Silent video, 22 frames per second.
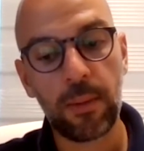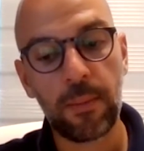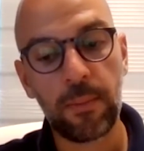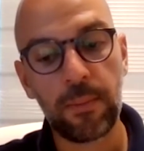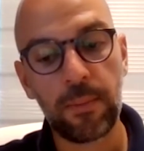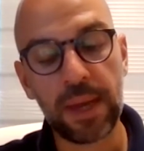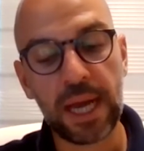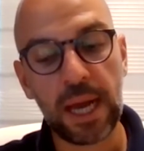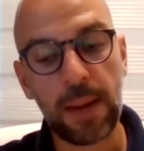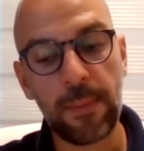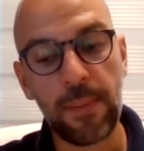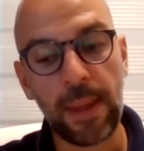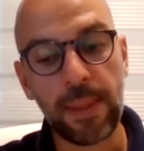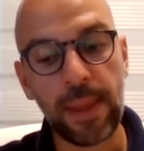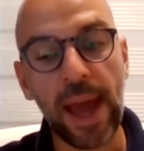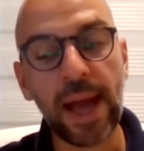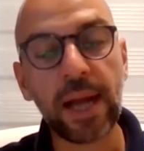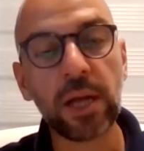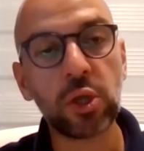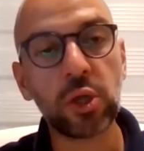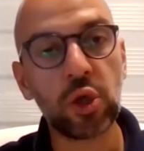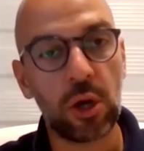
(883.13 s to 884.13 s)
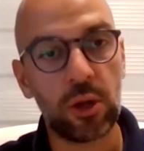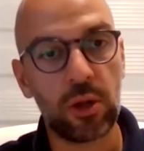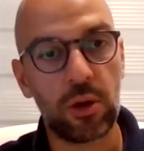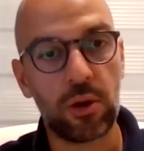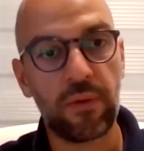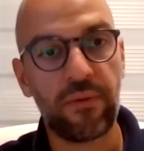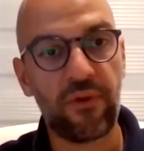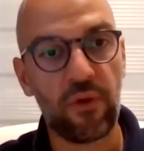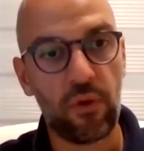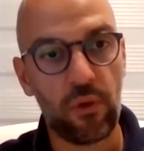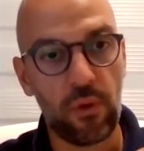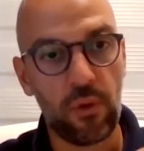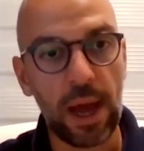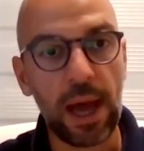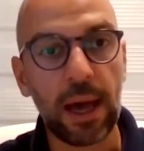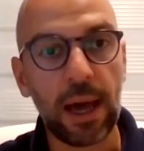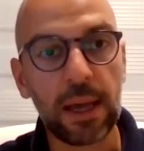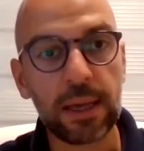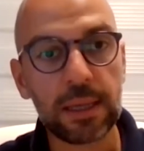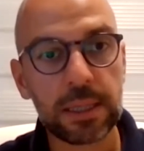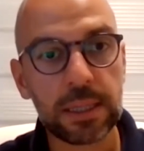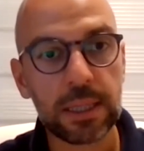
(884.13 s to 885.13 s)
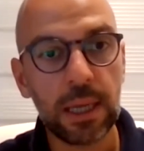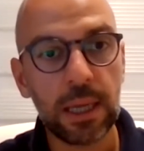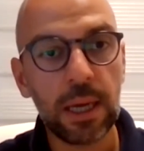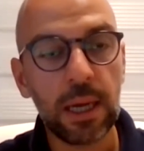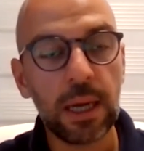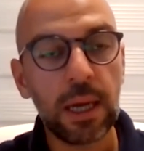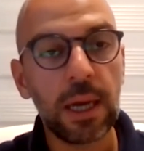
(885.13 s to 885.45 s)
become an egg donor for us,